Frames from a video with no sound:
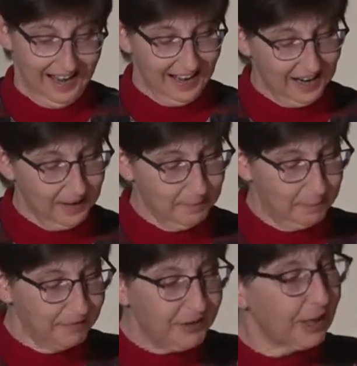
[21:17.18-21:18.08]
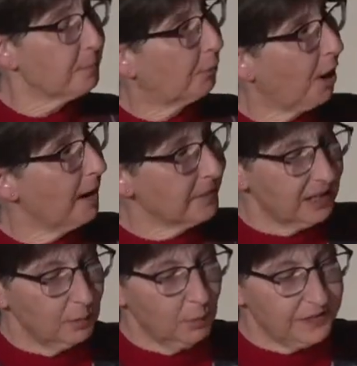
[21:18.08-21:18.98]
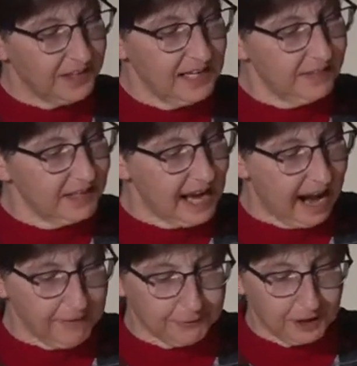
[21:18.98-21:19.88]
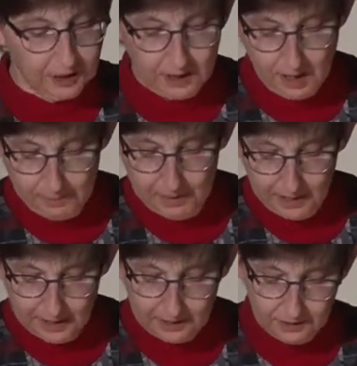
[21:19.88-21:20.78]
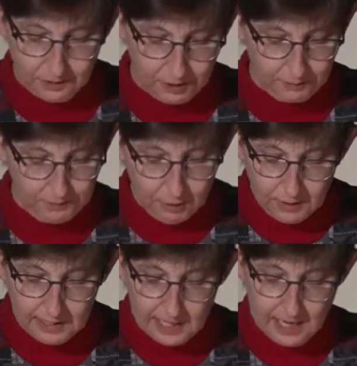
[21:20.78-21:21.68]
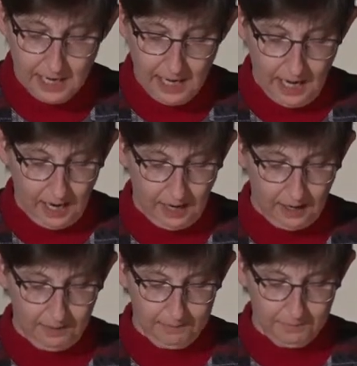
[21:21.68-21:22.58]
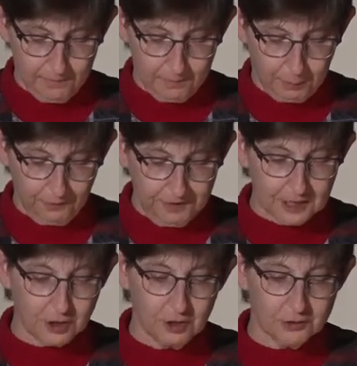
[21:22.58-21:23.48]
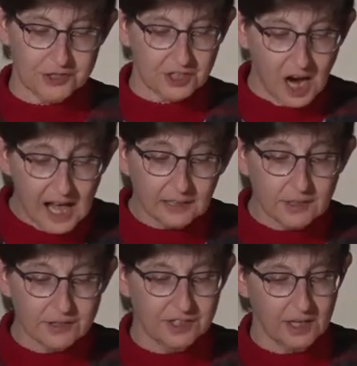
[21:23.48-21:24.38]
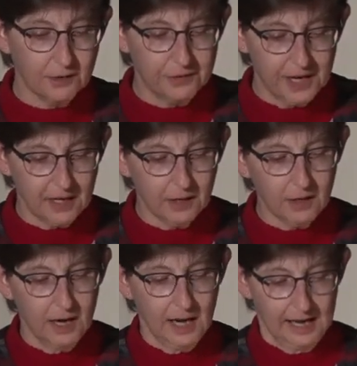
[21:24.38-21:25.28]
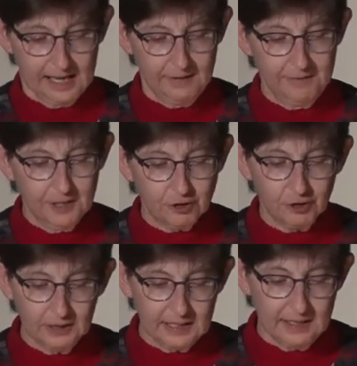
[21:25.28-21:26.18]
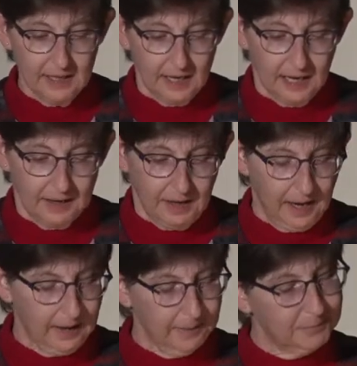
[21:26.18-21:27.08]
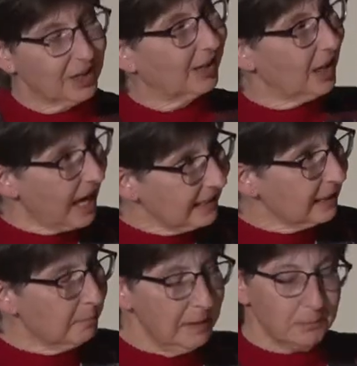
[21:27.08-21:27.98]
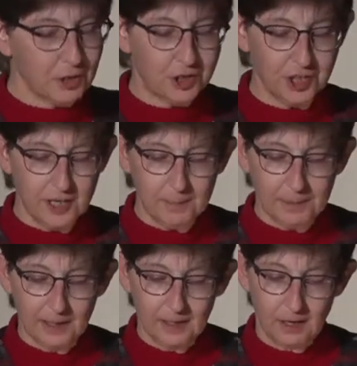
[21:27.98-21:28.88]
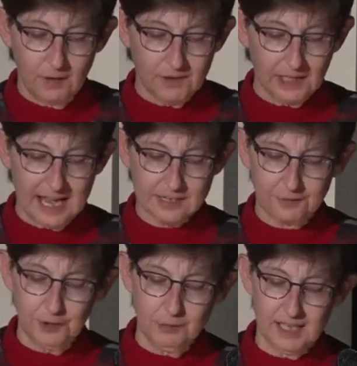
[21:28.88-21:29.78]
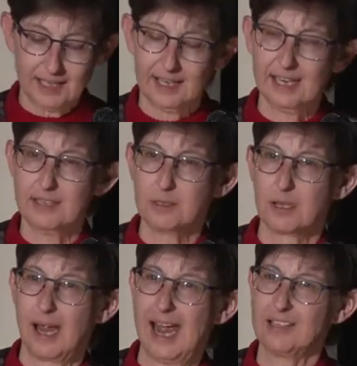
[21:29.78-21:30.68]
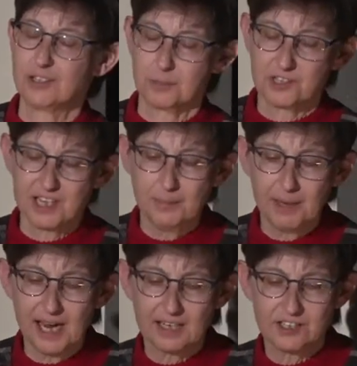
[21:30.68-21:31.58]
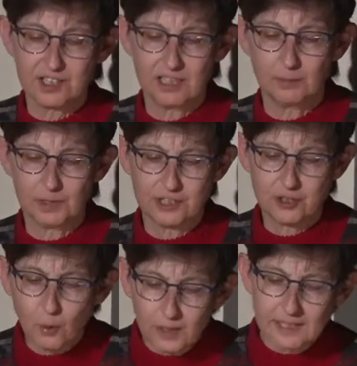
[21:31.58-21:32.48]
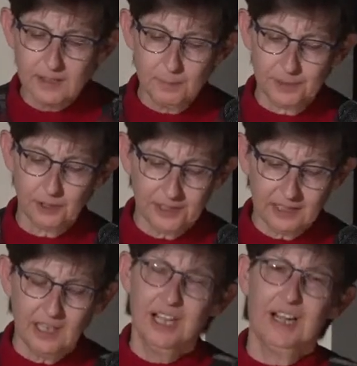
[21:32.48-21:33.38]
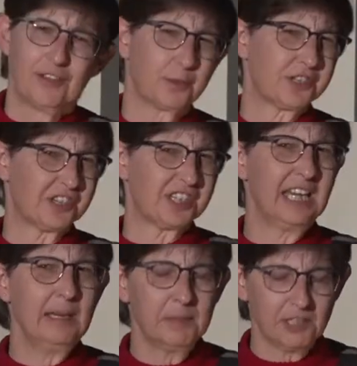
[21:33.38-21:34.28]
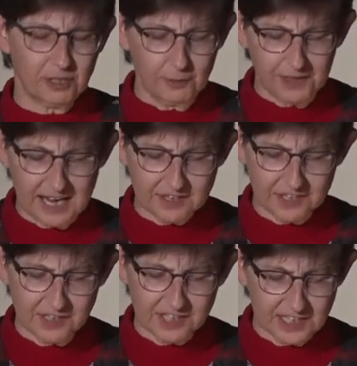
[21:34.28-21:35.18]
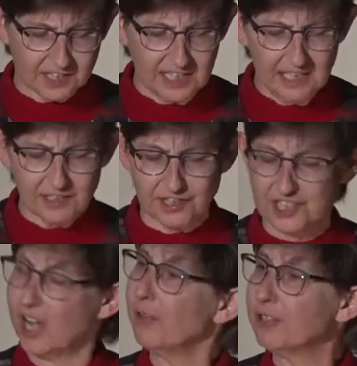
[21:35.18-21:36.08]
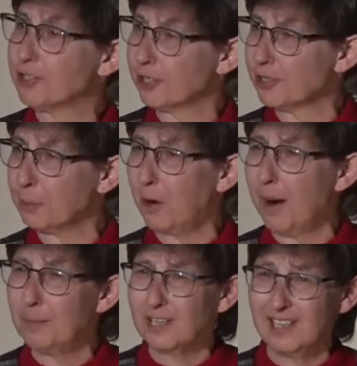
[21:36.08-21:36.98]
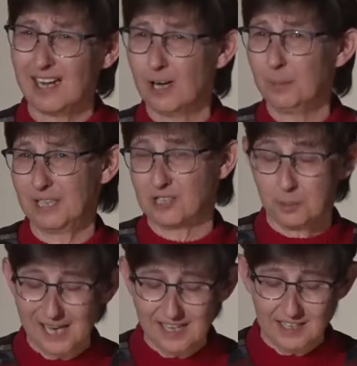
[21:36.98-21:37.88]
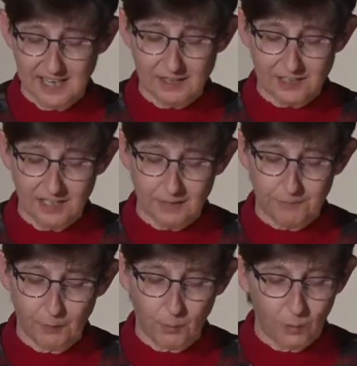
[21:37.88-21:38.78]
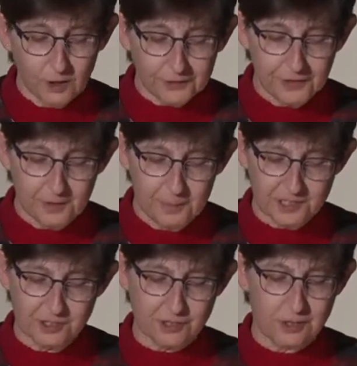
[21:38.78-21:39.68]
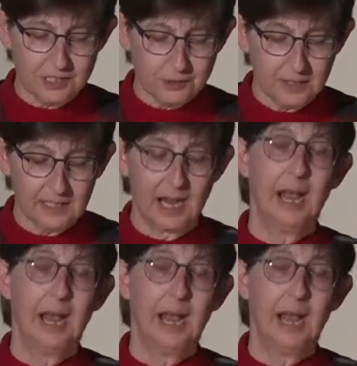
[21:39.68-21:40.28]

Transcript: Uh, but very prominent within the African American community, um, professional scholars that are there, eventually uh, declining membership, over the last few decades had some setbacks in restoring the building. There was a scheme in 2016 to sell the church property to help expand downtown Fort Worth in the business district,